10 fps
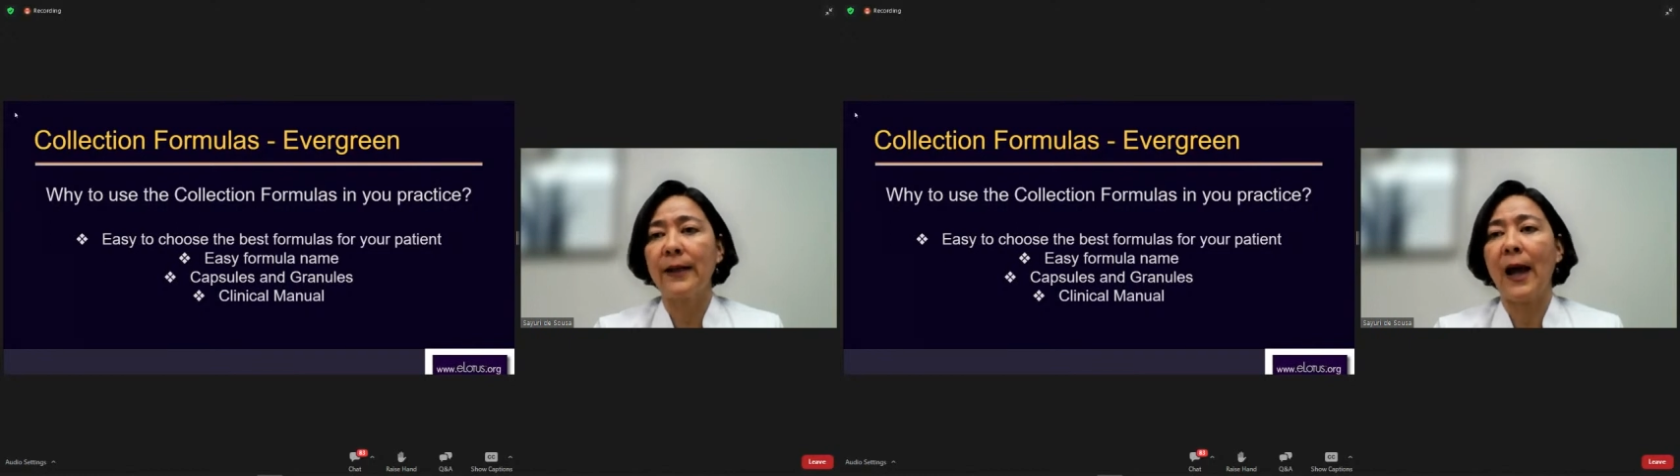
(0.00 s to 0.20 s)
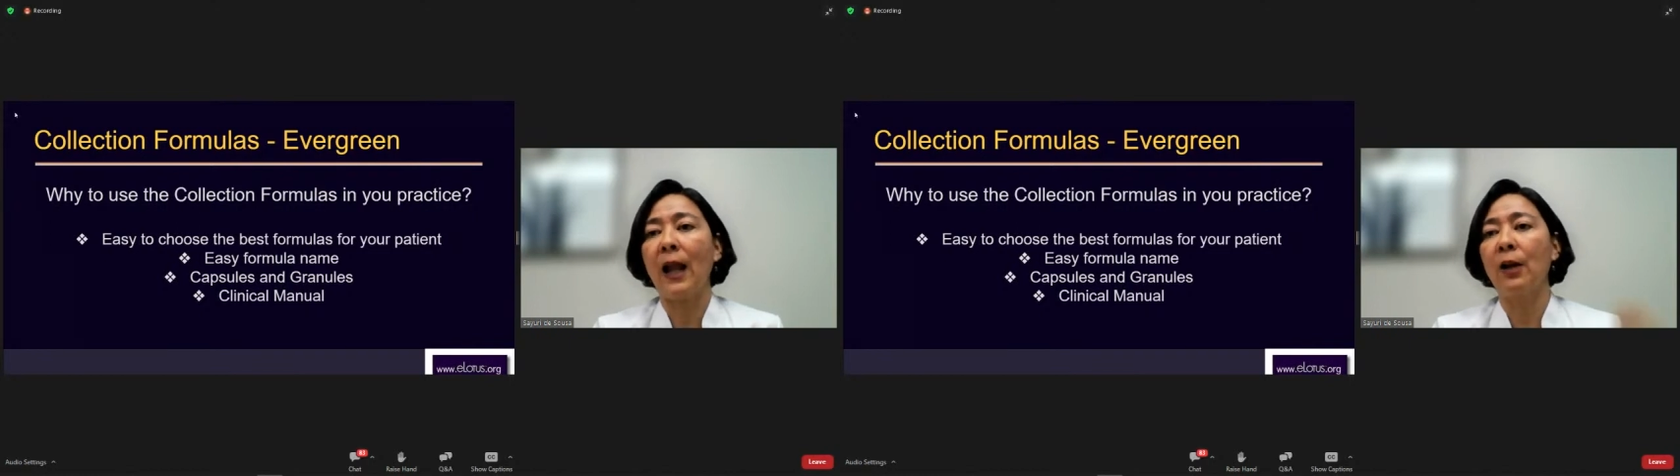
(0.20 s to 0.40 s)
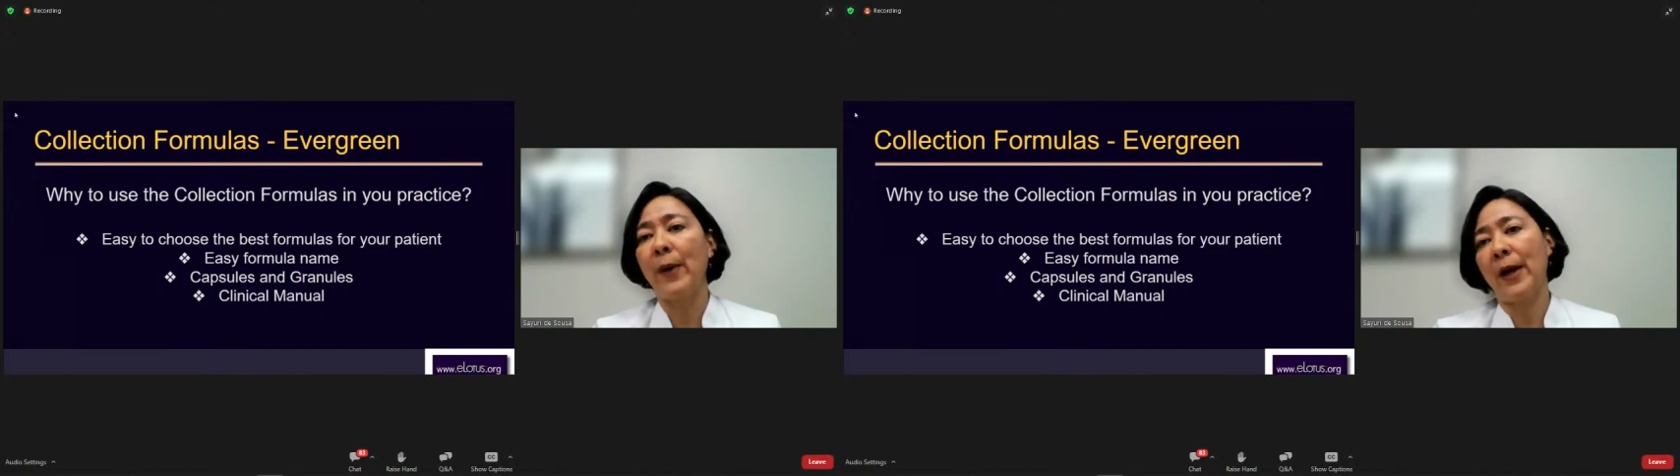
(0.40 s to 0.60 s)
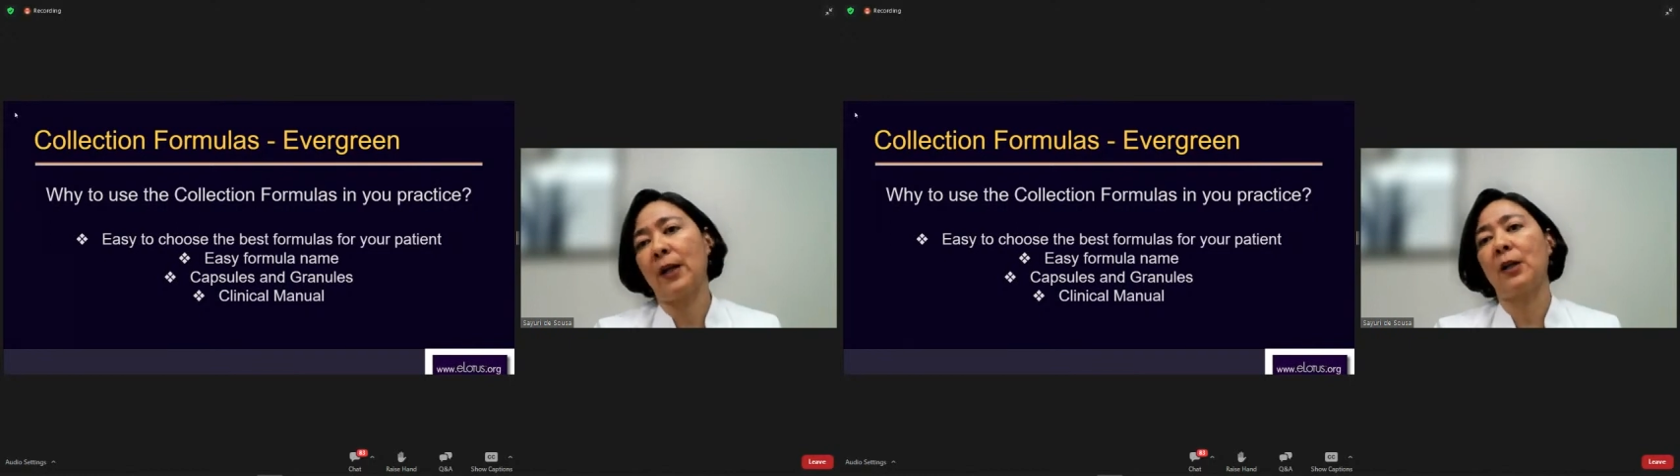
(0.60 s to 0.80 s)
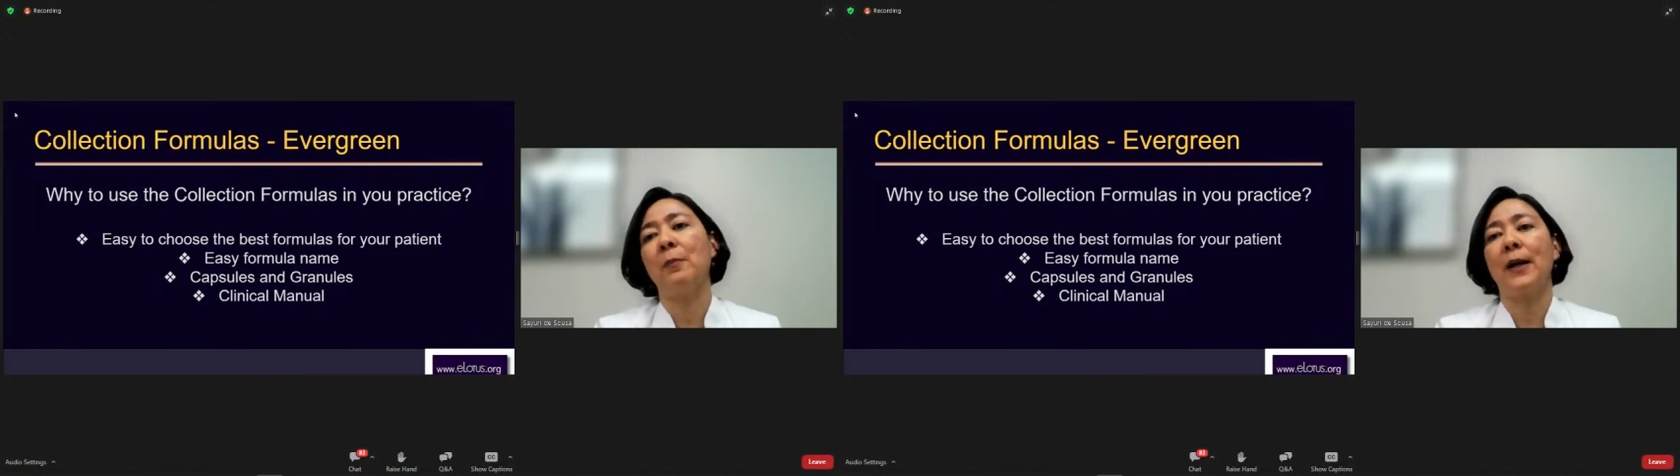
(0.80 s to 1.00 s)
the
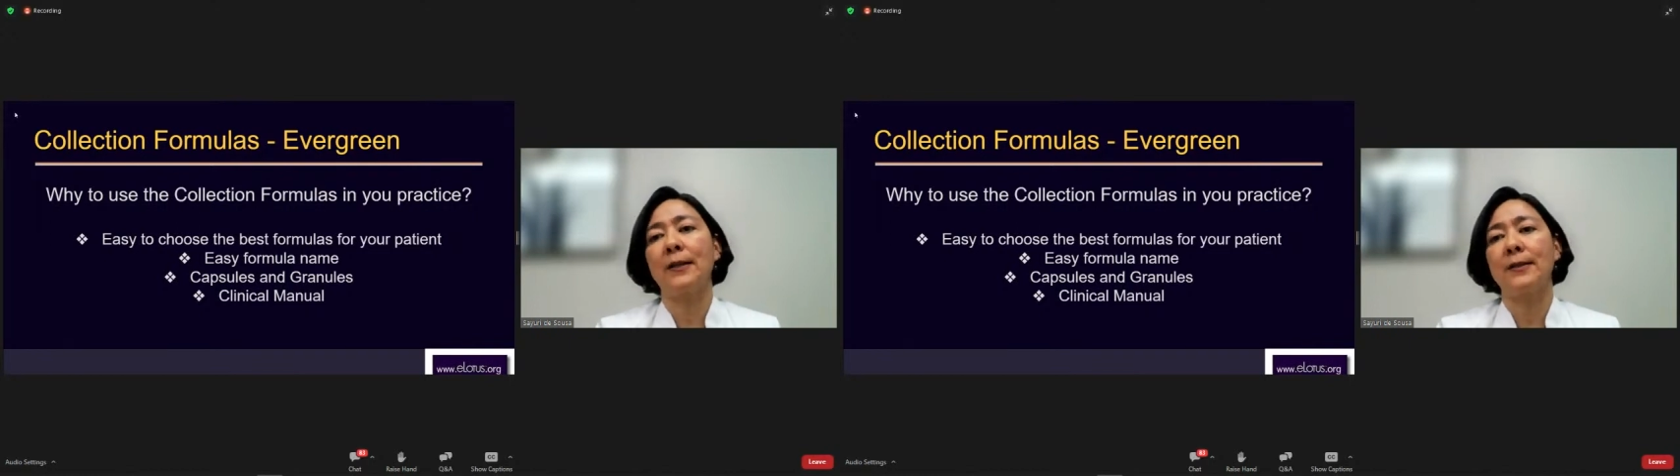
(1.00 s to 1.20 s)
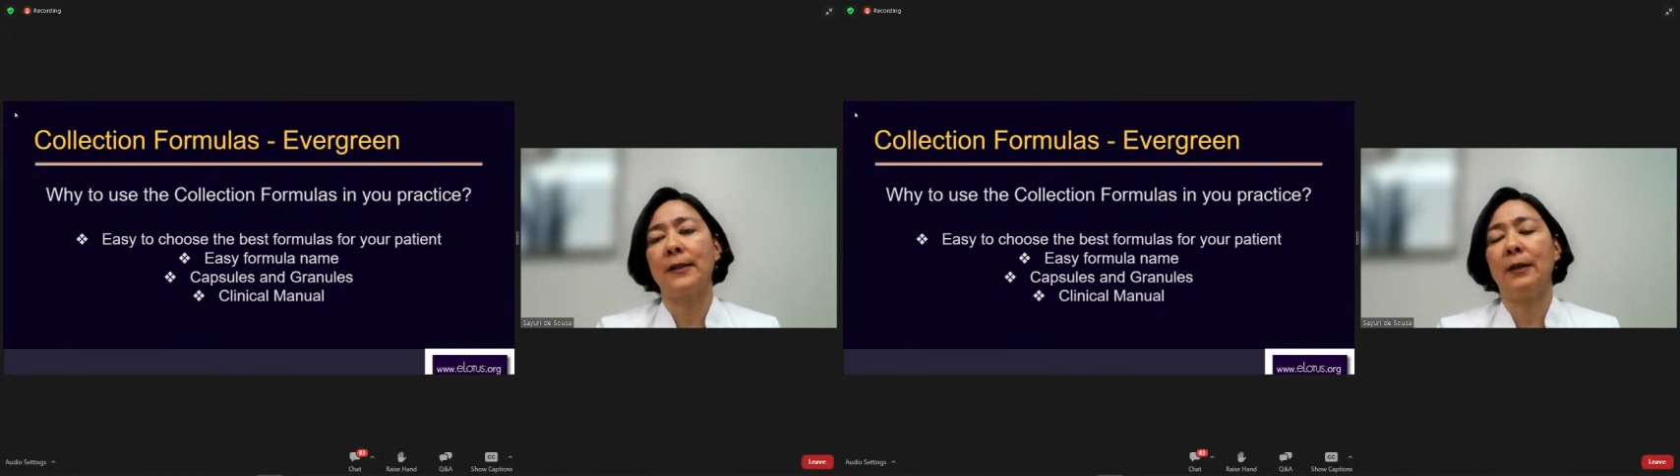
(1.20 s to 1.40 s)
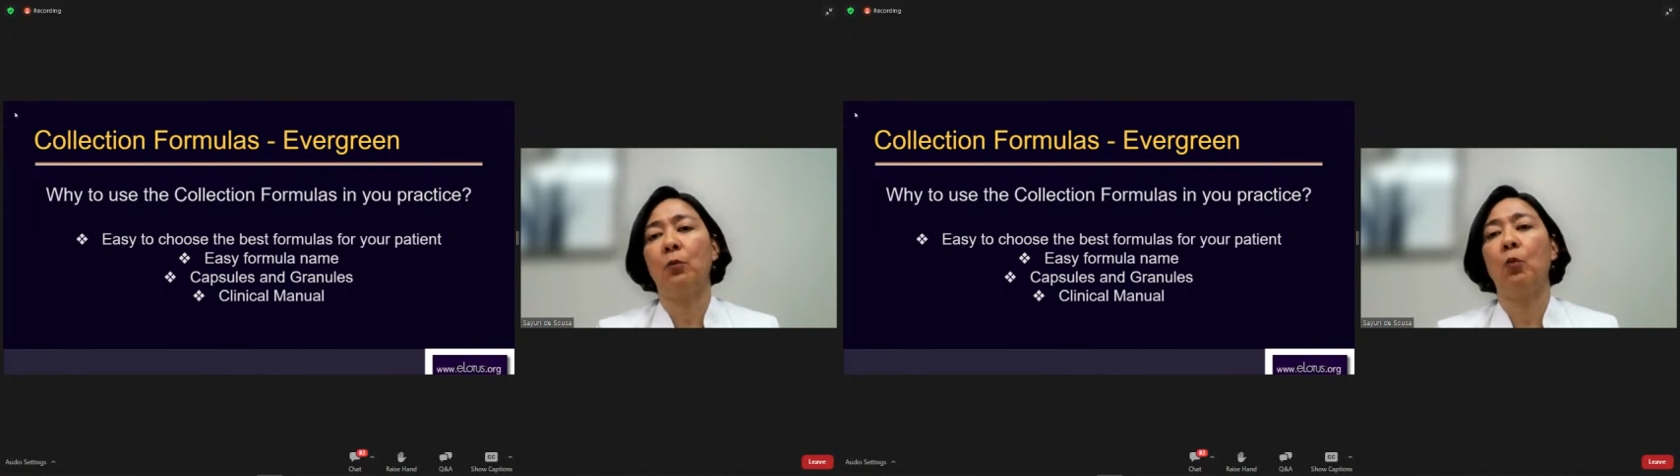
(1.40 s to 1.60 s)
allopathic medicine,